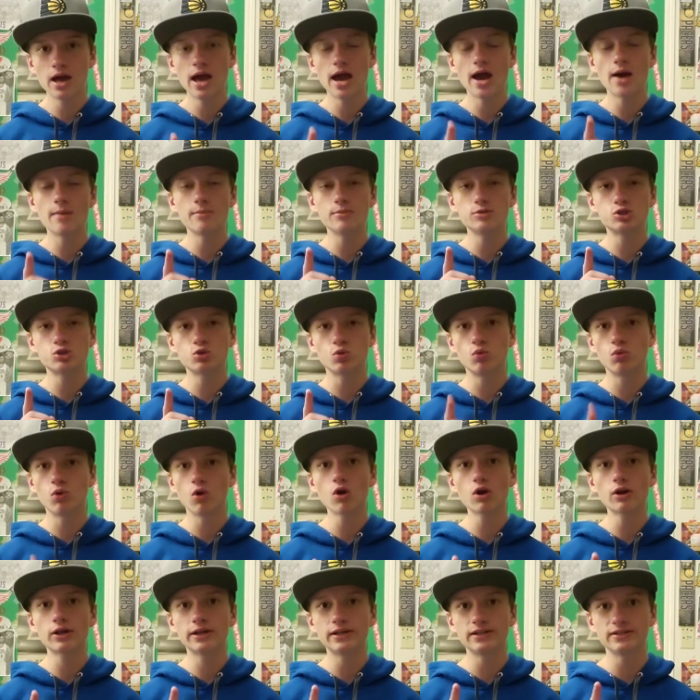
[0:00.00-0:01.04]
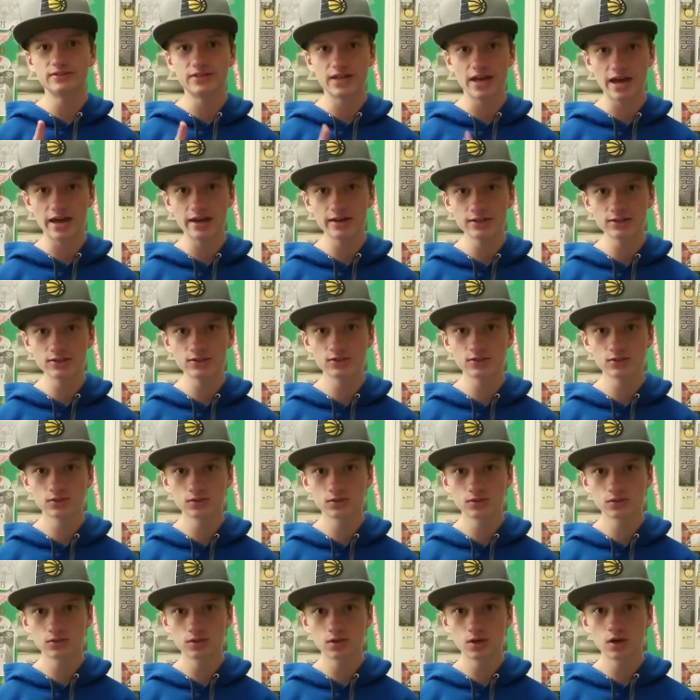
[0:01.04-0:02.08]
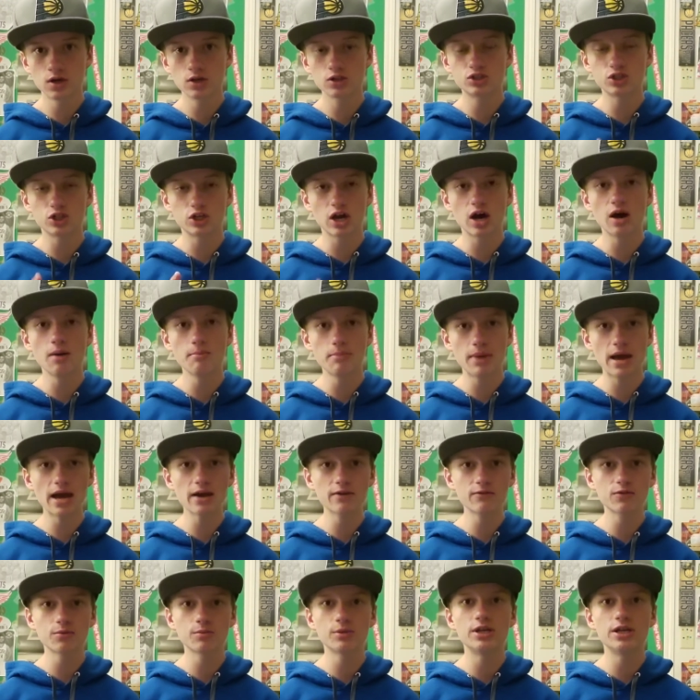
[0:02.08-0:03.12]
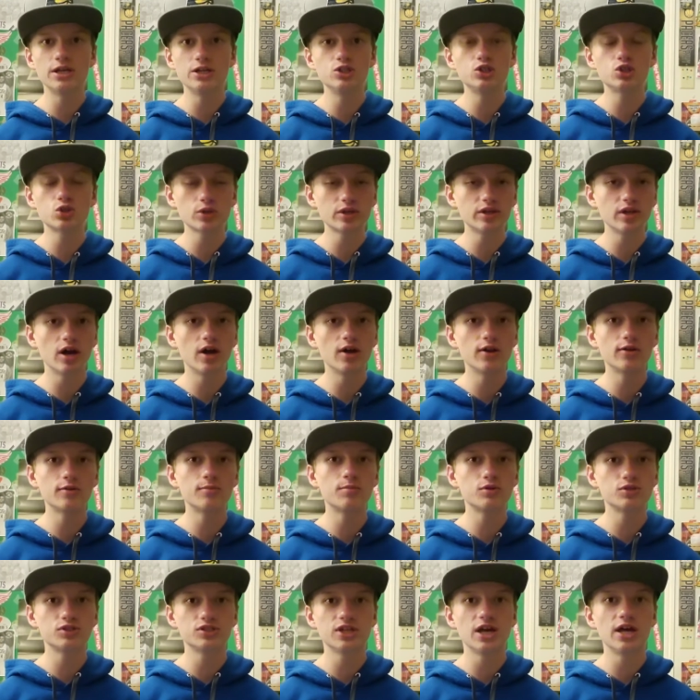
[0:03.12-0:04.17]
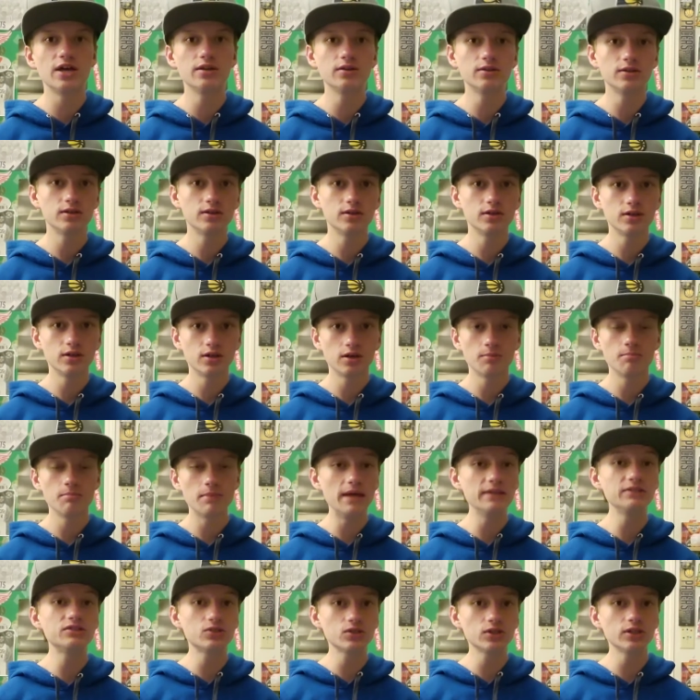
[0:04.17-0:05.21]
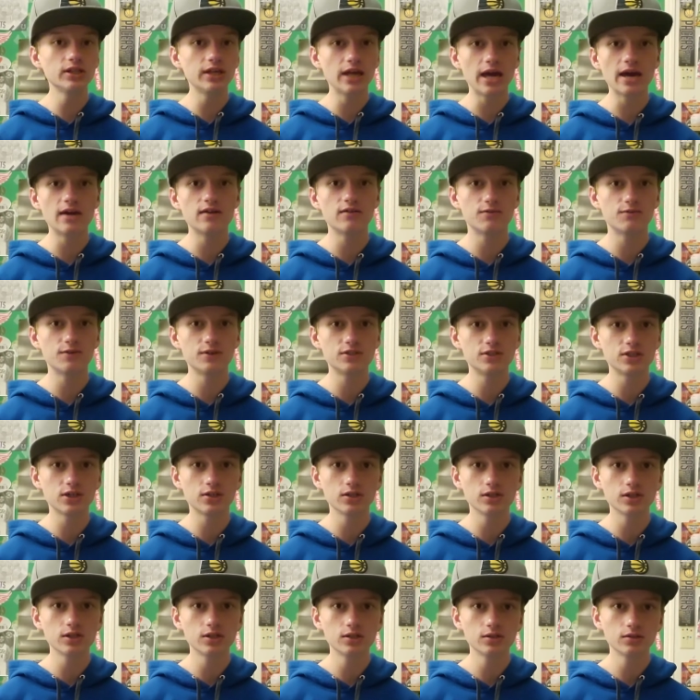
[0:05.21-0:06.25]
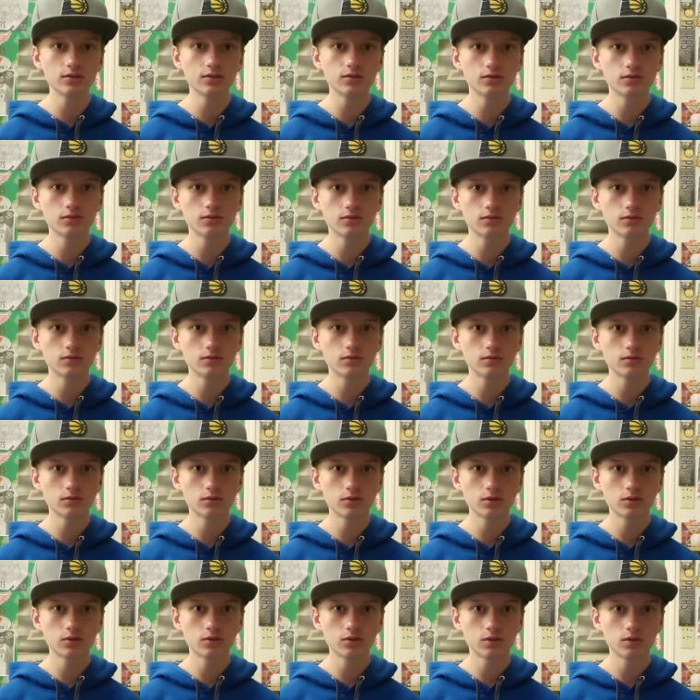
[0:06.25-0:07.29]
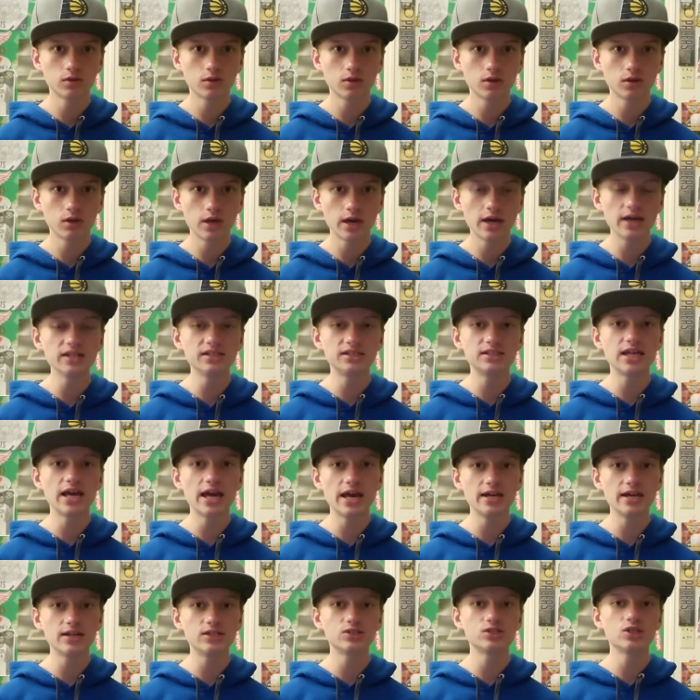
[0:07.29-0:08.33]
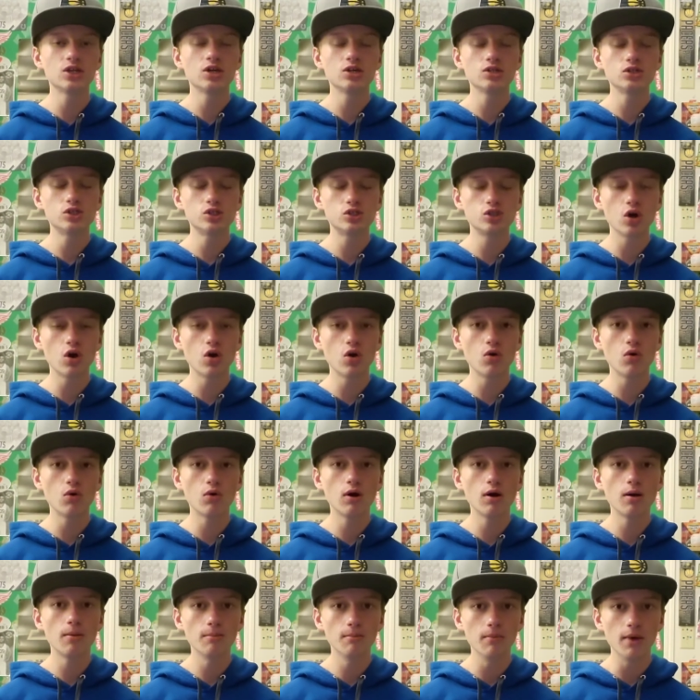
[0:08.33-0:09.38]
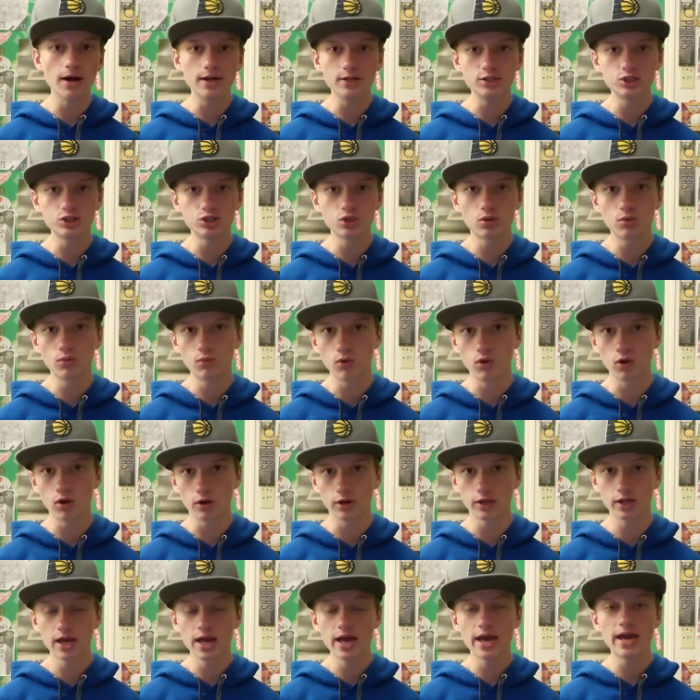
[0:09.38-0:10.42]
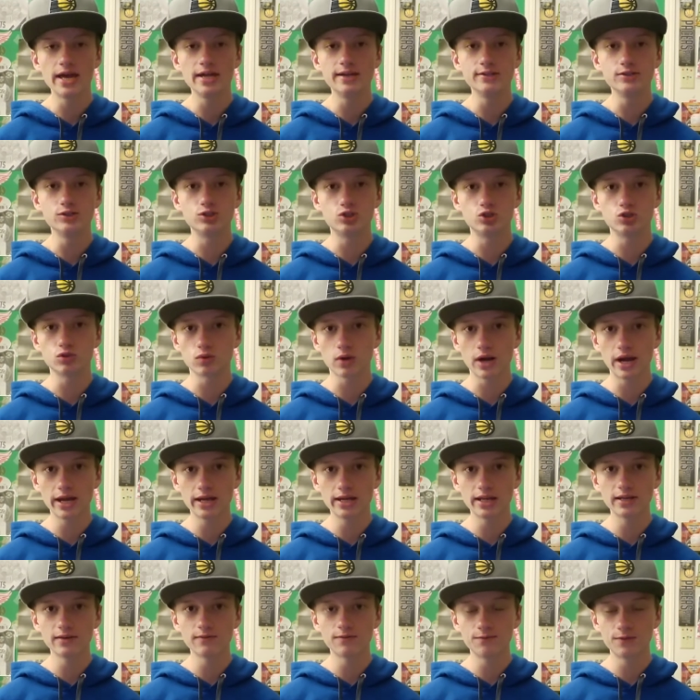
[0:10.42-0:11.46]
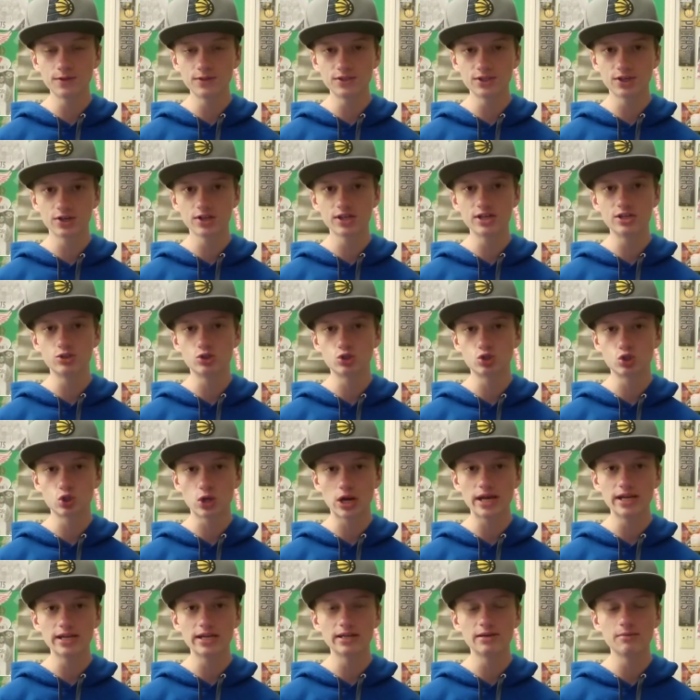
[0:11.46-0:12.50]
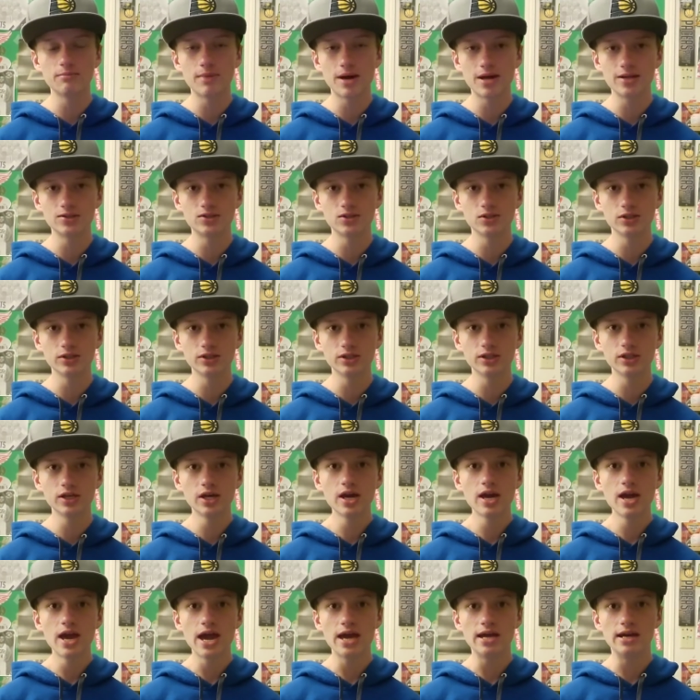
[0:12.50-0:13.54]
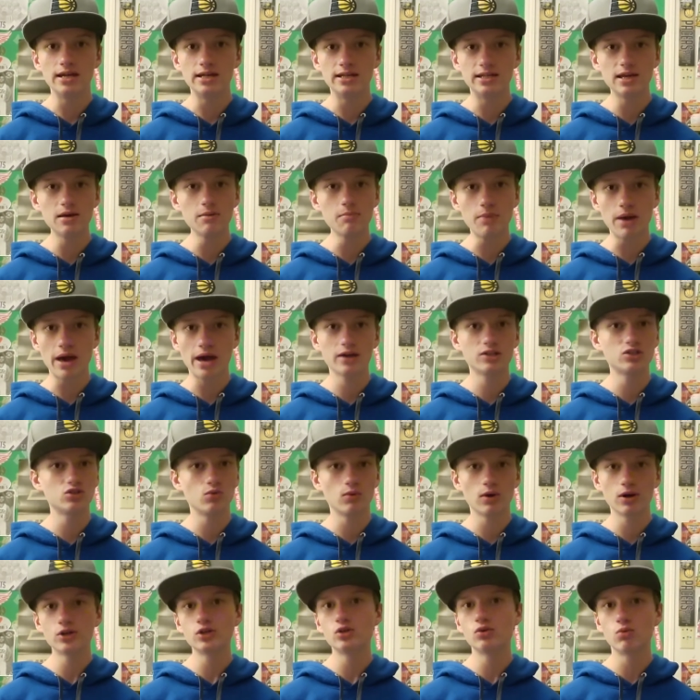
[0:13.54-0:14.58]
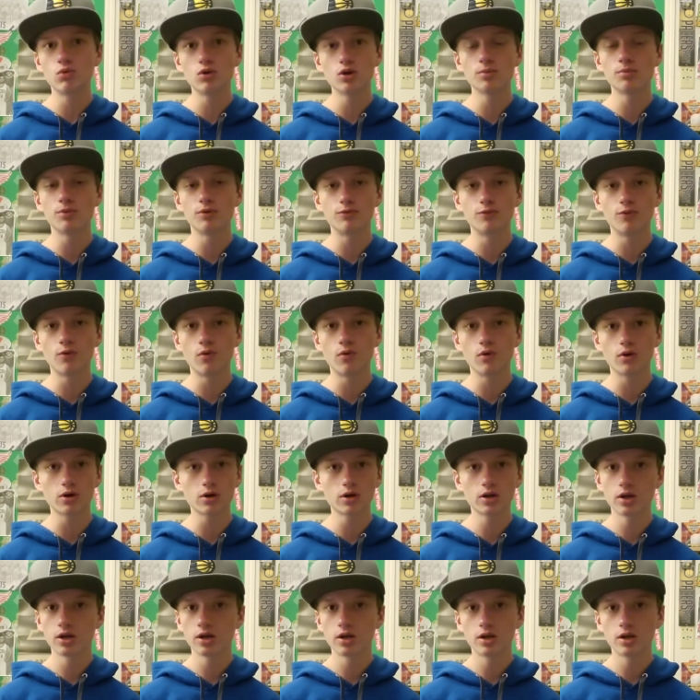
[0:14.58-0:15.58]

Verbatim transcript: how much work it takes to come back from an injury 100%, mentally and physically? It takes so much work. It is draining physically, it's draining mentally, and to get back to where you were before,